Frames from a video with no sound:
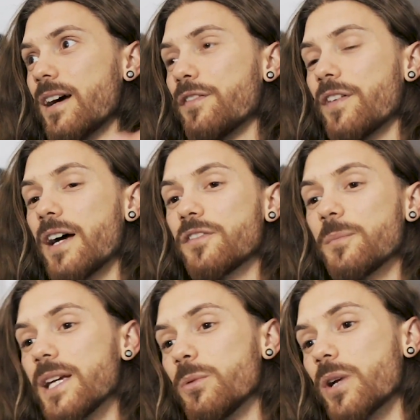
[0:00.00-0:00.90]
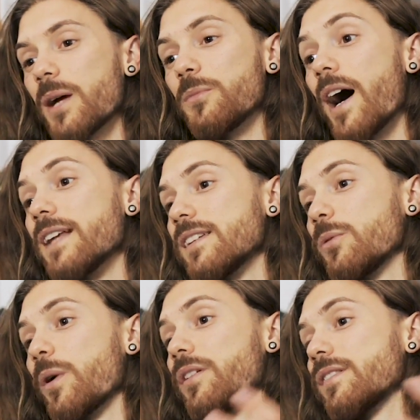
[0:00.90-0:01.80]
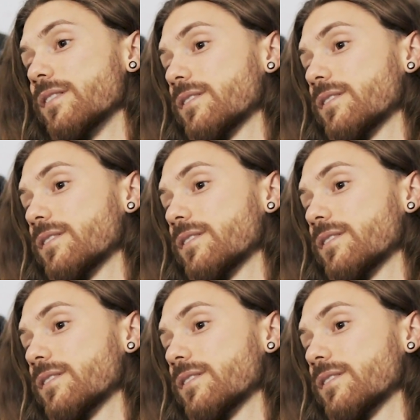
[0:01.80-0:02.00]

I find for me when I'm writing, whether it's a